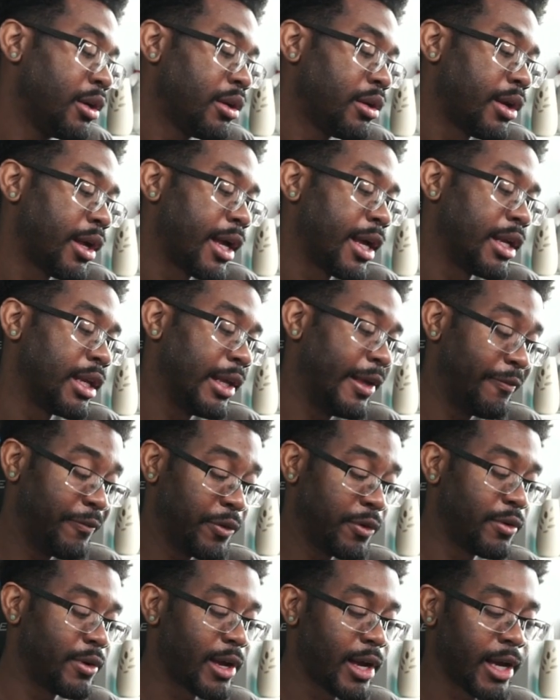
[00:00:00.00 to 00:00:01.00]
And if
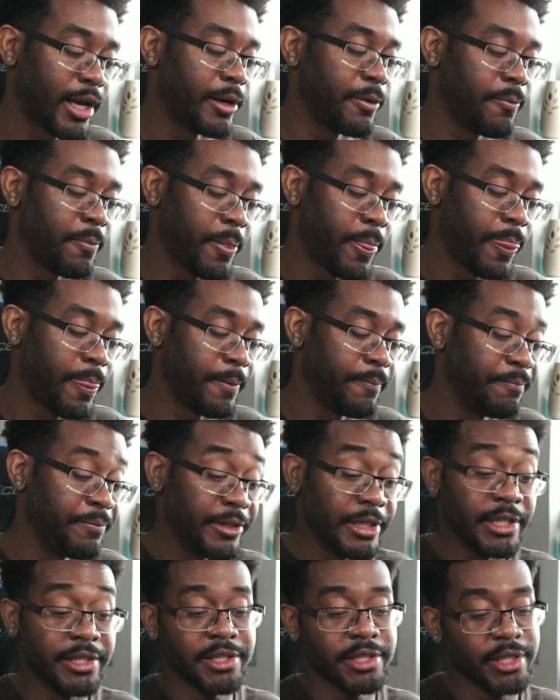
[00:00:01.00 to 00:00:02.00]
you're not
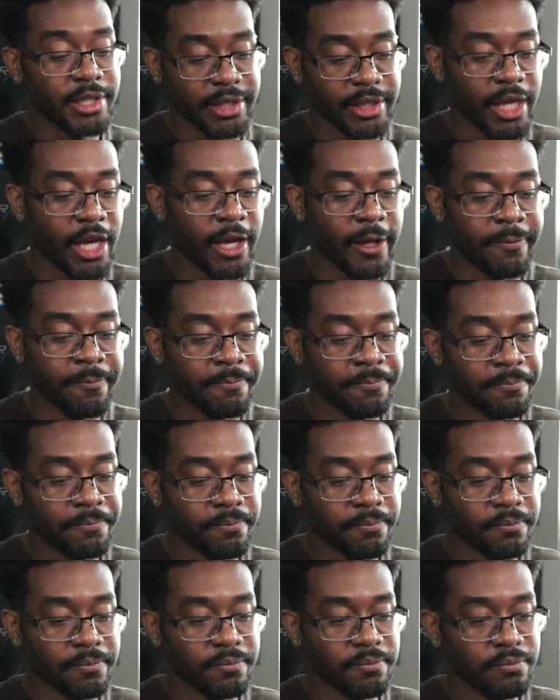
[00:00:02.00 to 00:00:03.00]
decent at that,
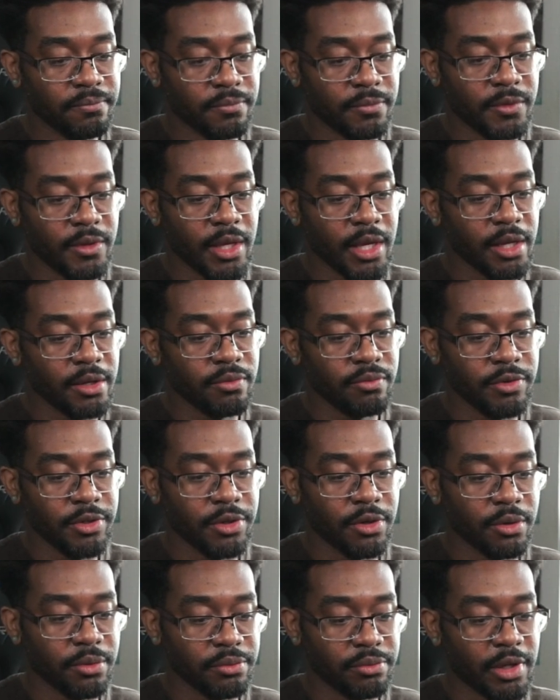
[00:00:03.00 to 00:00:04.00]
then you
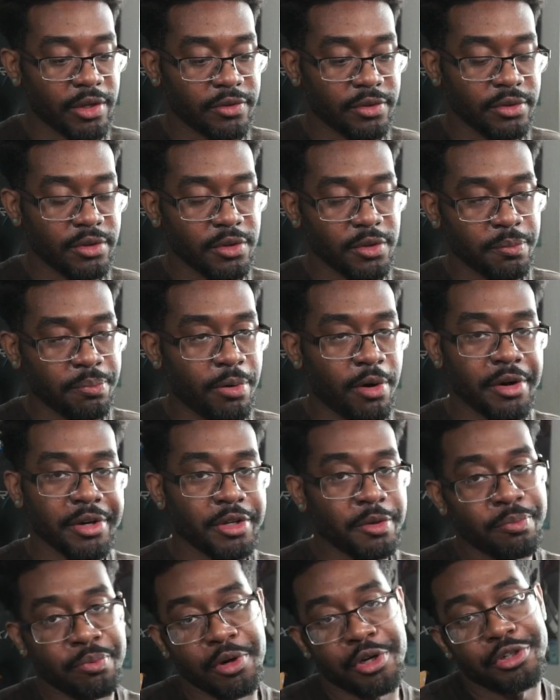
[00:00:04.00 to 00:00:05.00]
know that's another part of
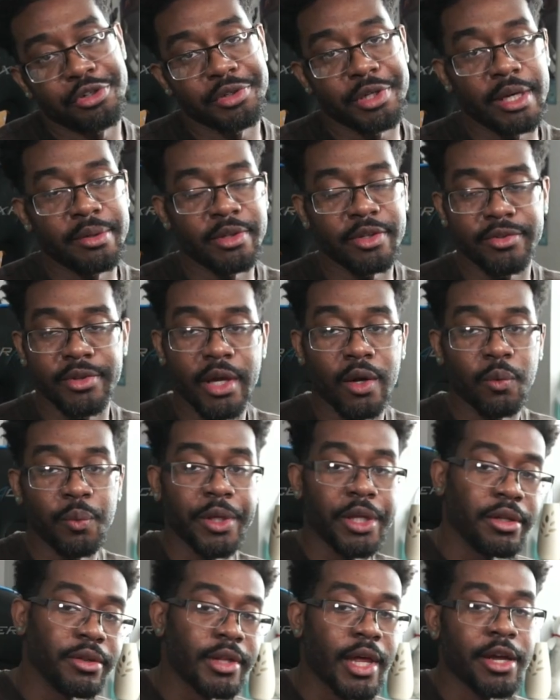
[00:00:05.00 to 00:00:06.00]
your pressure game that's now
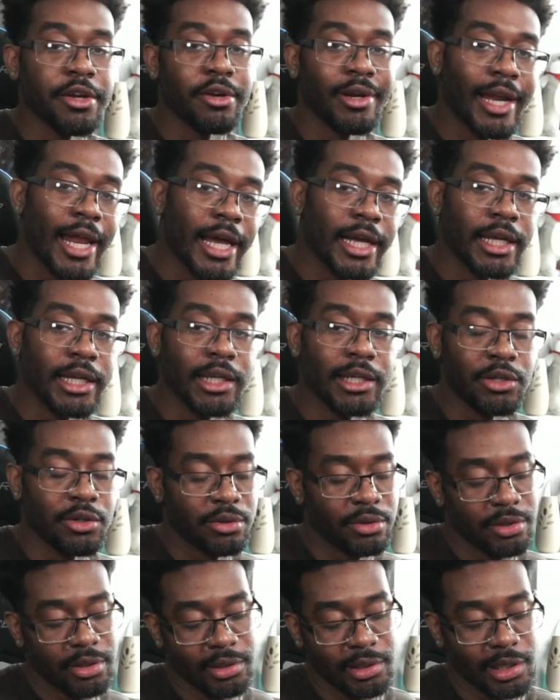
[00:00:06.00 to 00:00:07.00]
weak. Now you're lacking
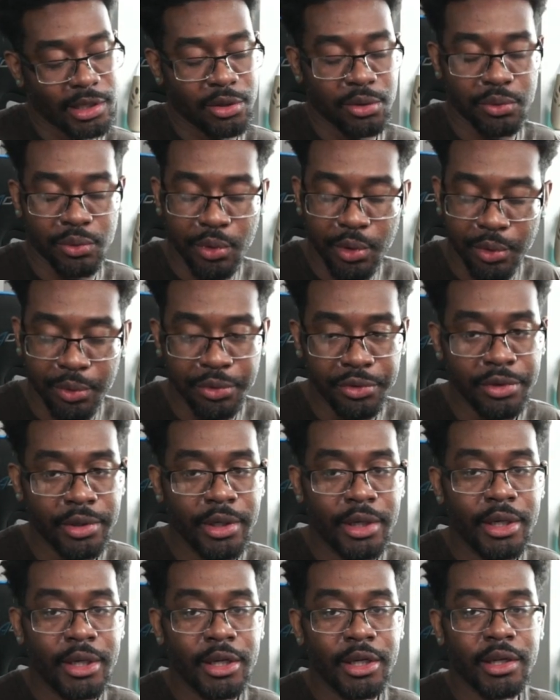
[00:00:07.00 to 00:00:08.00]
in like your throws,
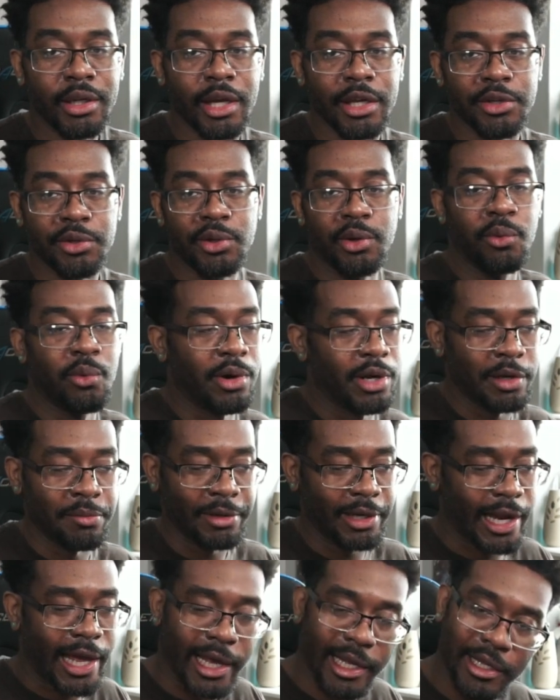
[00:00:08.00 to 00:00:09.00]
and you don't want to
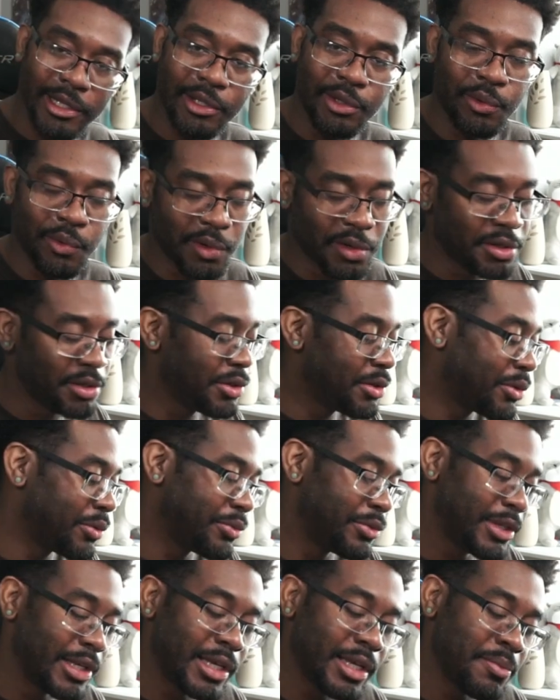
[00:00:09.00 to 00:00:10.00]
be lacking. You
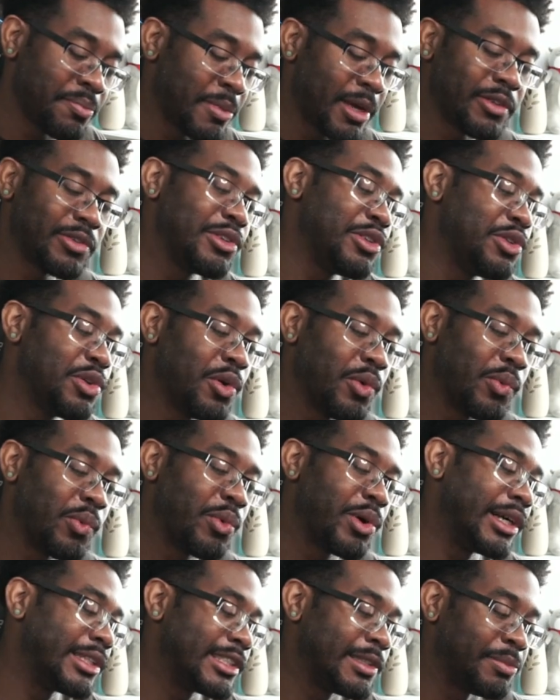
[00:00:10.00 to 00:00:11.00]
don't
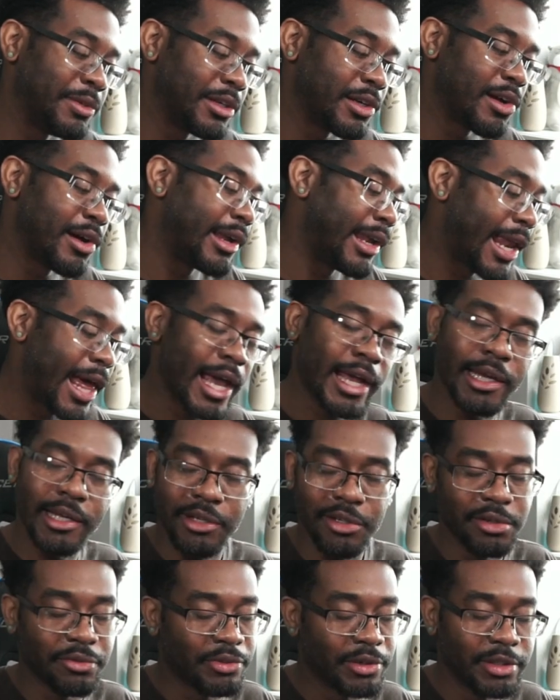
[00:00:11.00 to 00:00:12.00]
want to be caught lacking
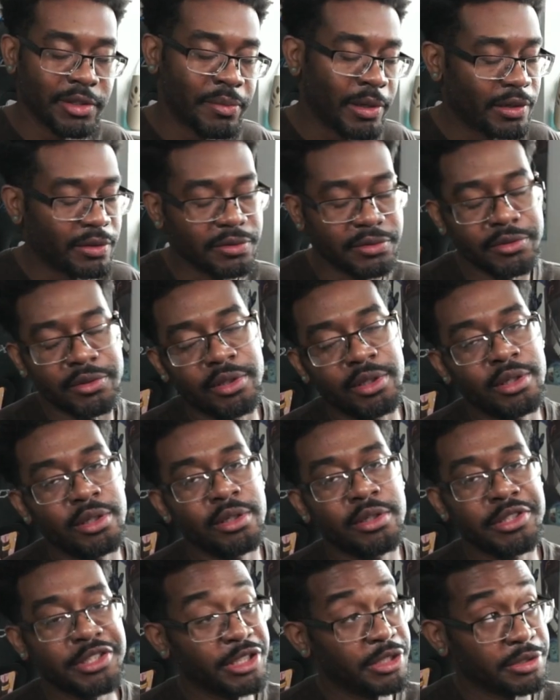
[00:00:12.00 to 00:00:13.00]
in your fundamentals.
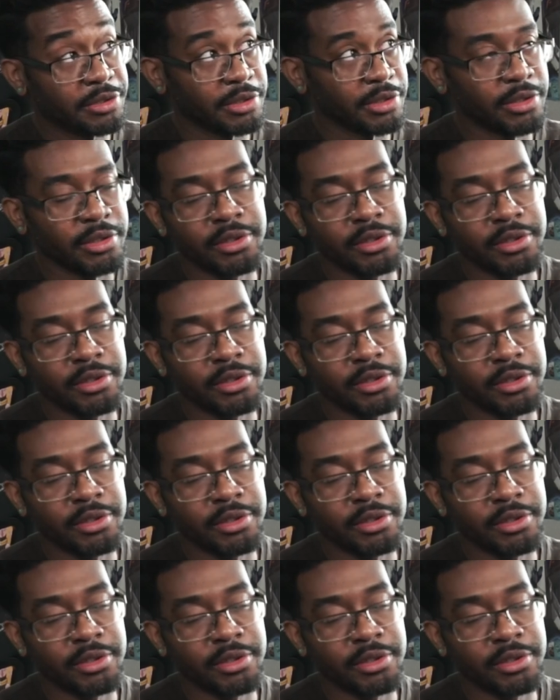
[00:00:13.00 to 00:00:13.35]
Seriously.